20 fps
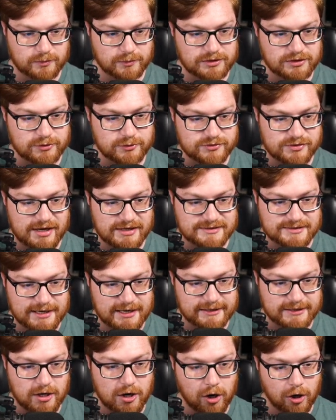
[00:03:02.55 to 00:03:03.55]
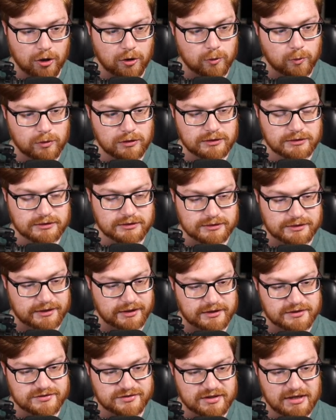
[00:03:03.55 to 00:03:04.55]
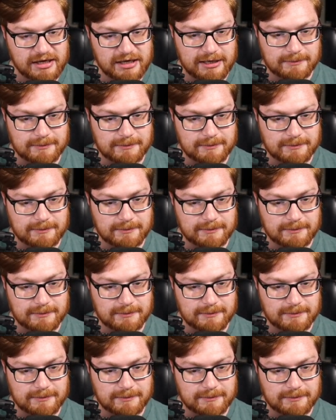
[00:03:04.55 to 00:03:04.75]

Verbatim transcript: we use that tack O nice,